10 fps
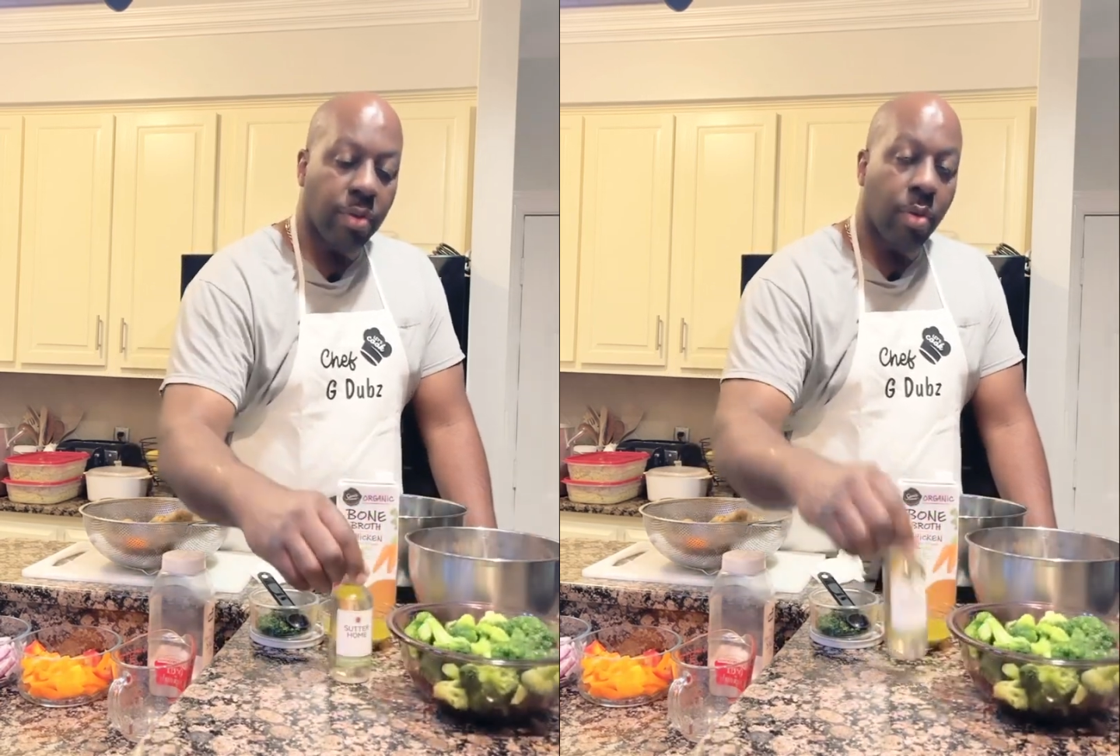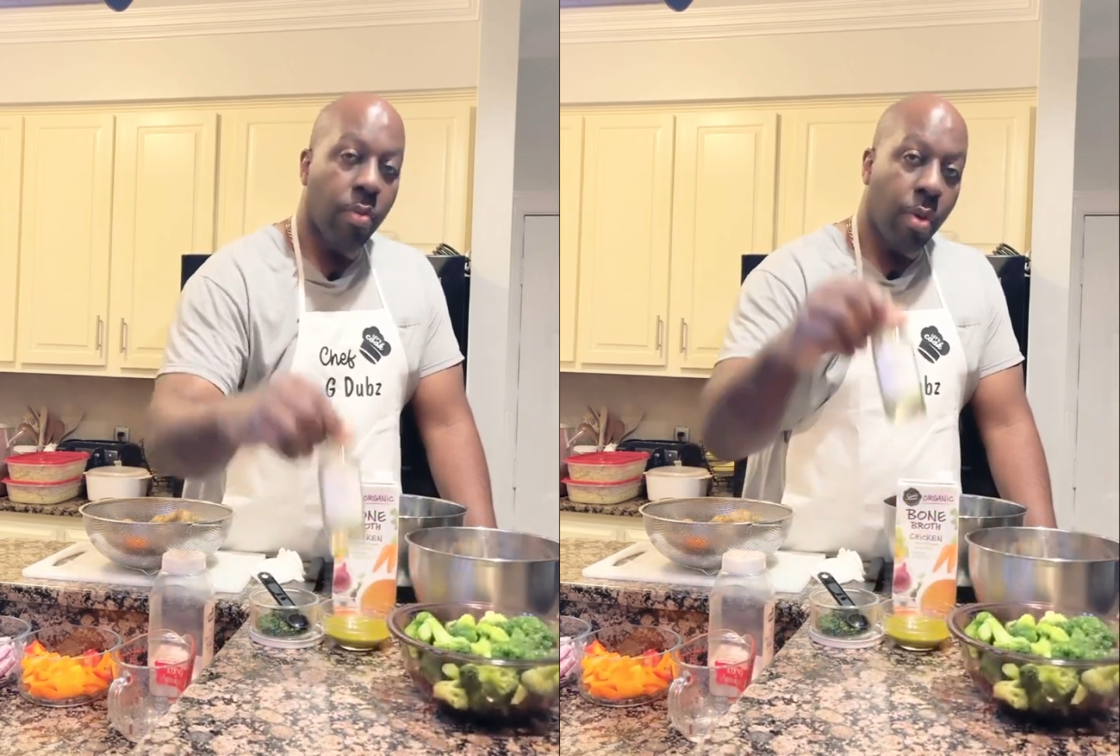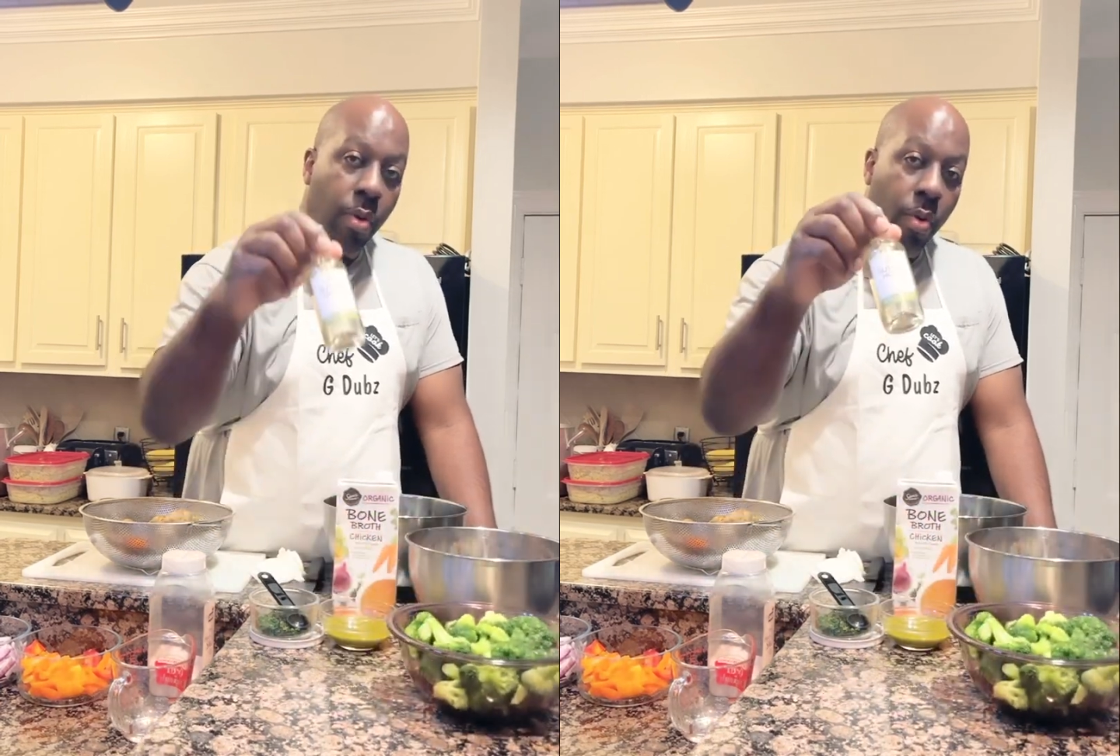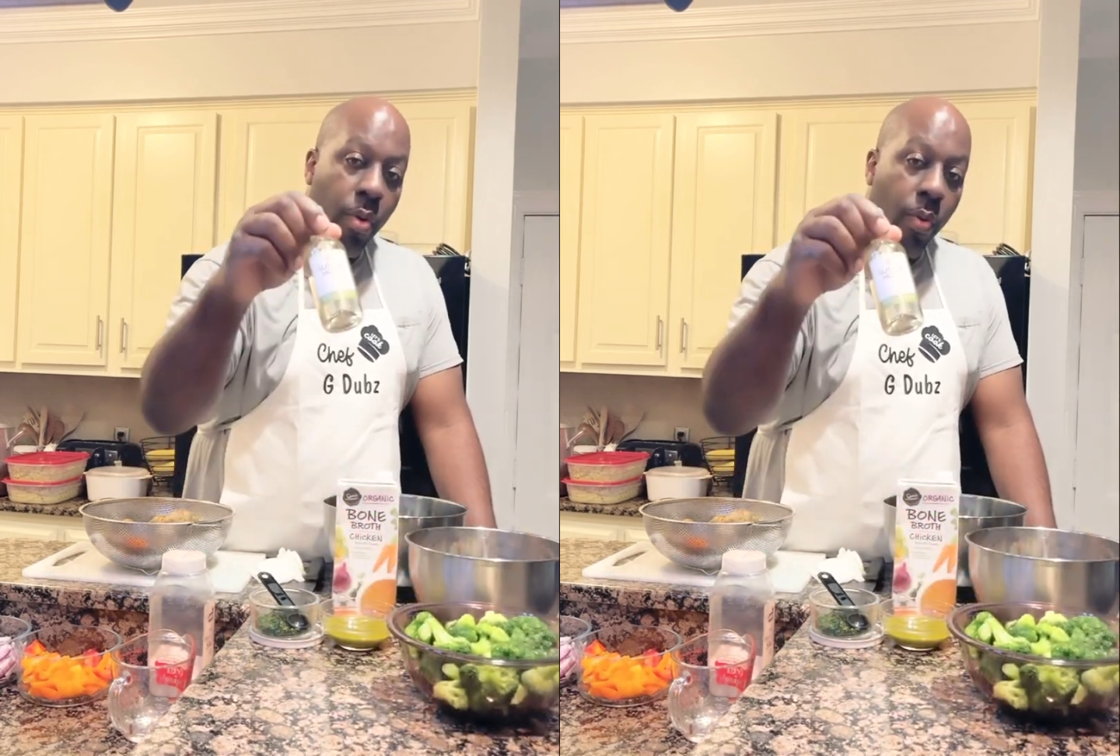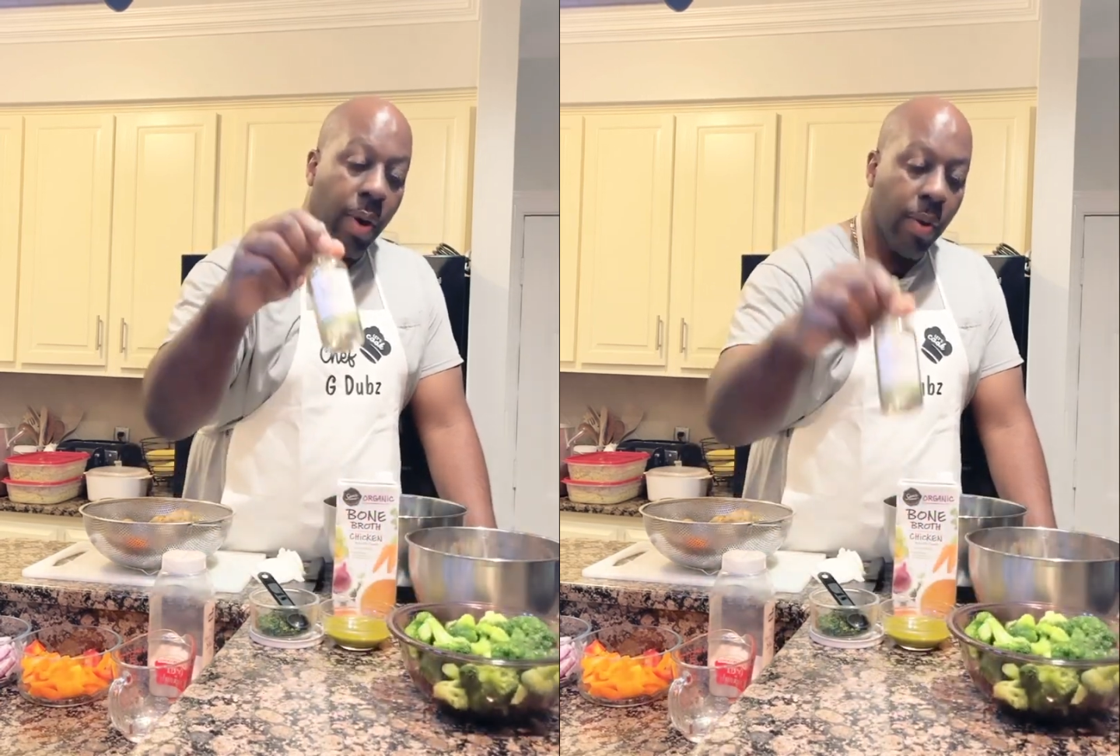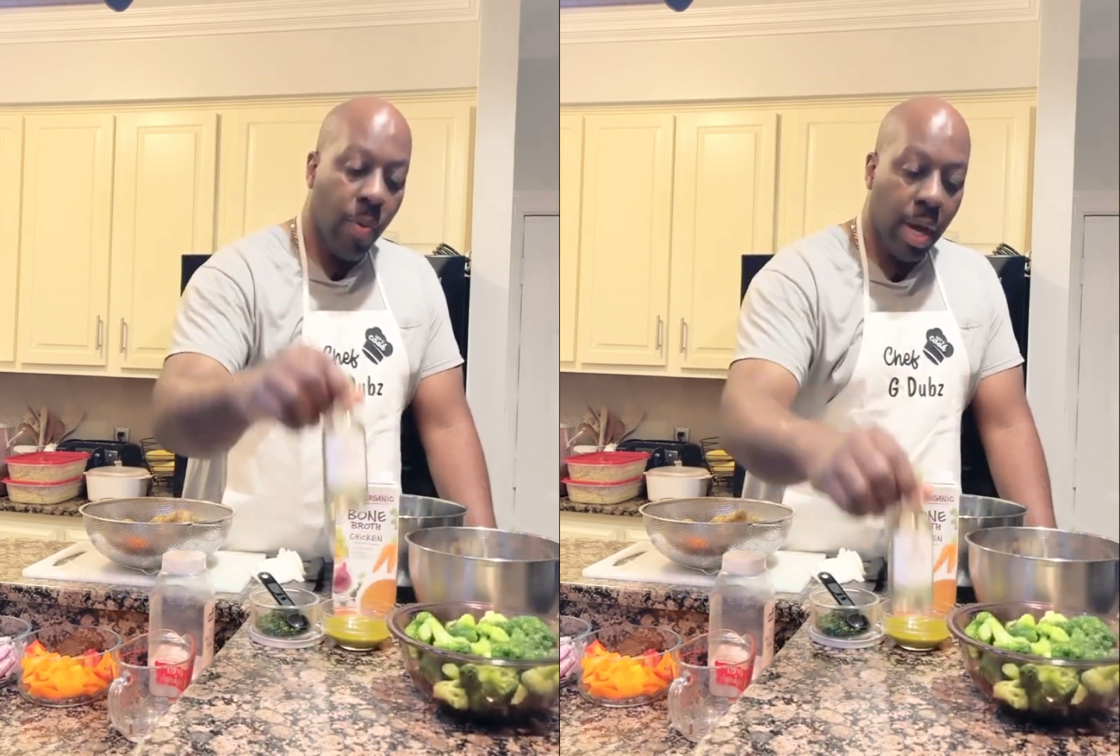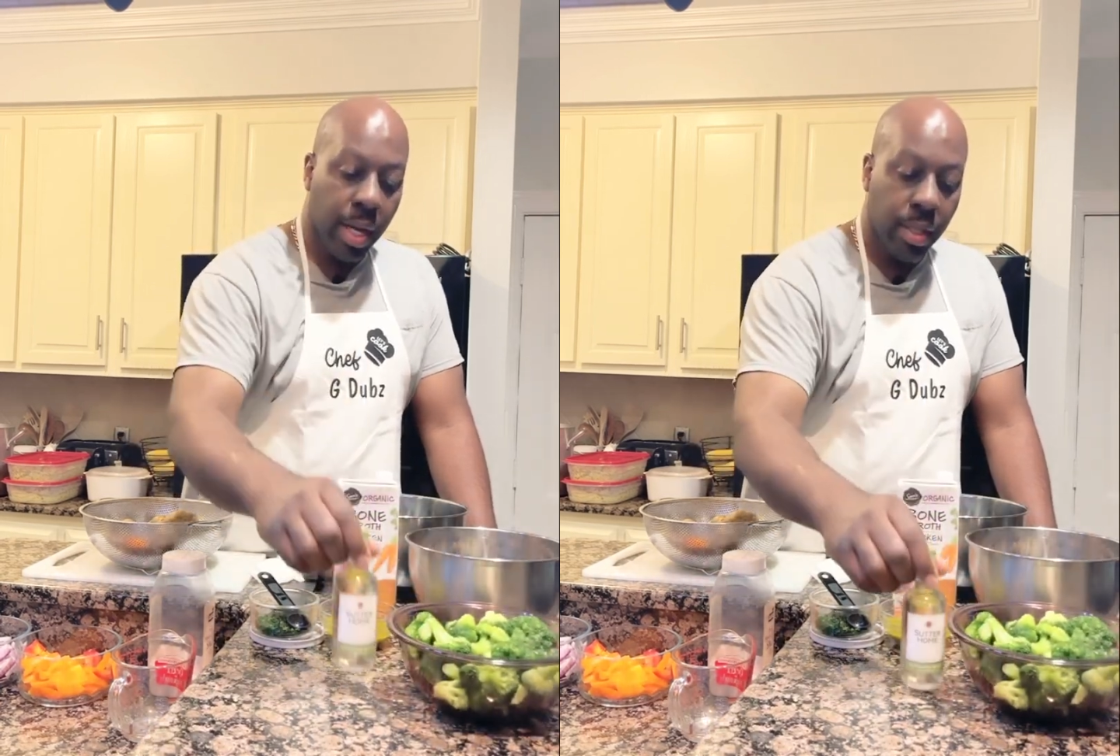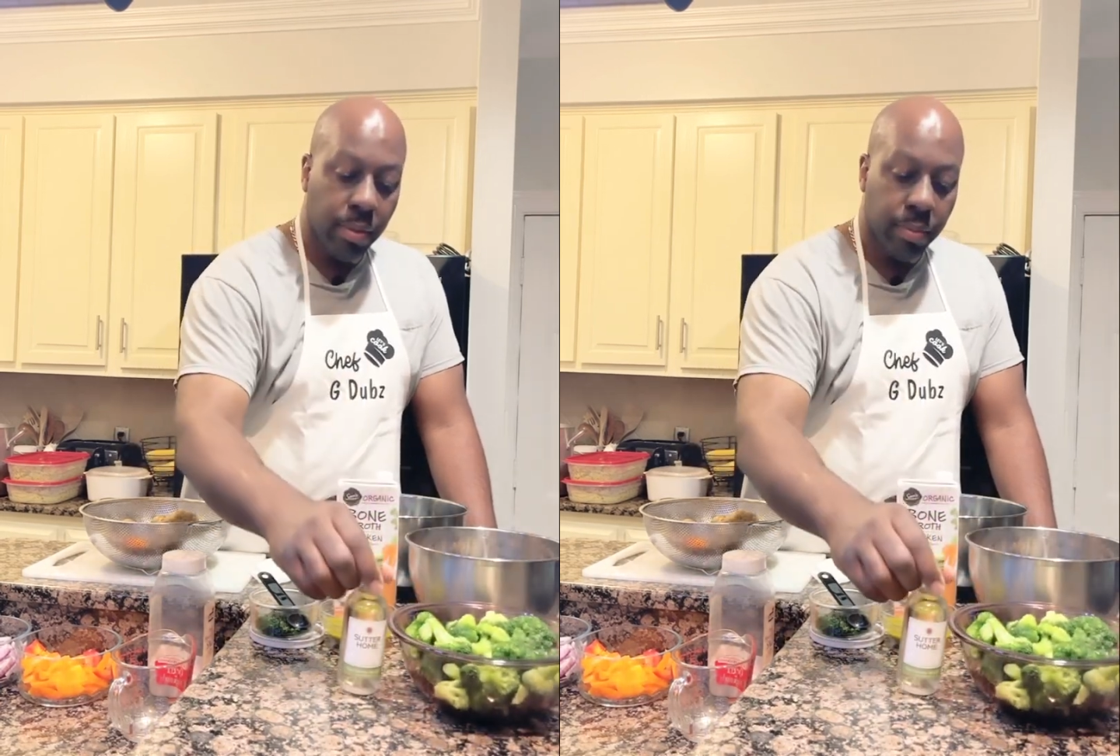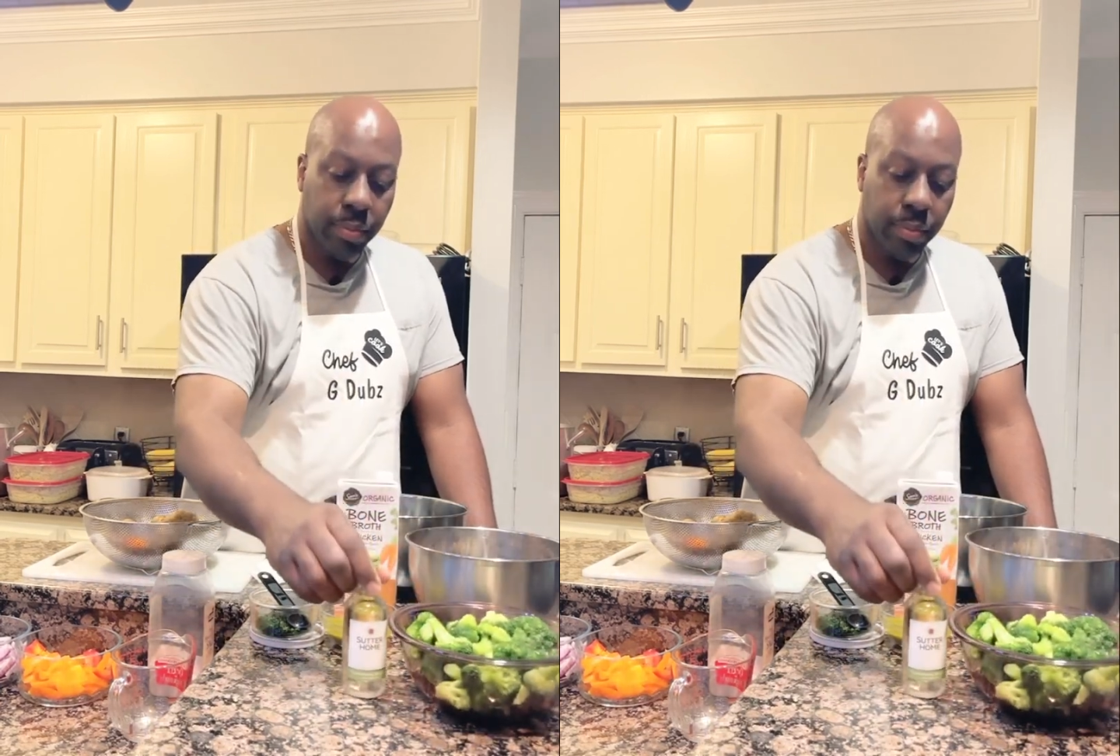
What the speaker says: some white wine.